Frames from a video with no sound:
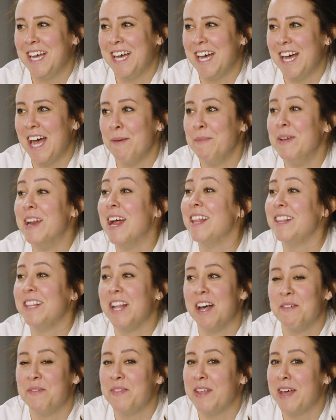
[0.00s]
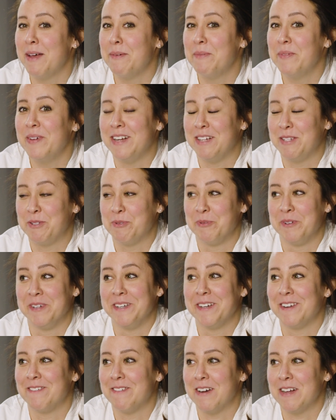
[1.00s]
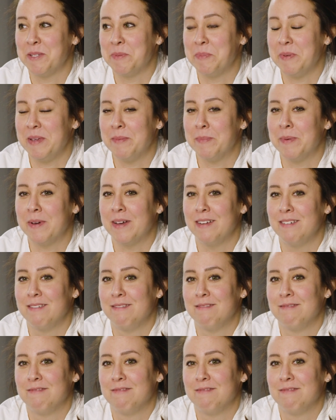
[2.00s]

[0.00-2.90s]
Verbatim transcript: Yeah, I mean, I love them, and it's a really good recipe, but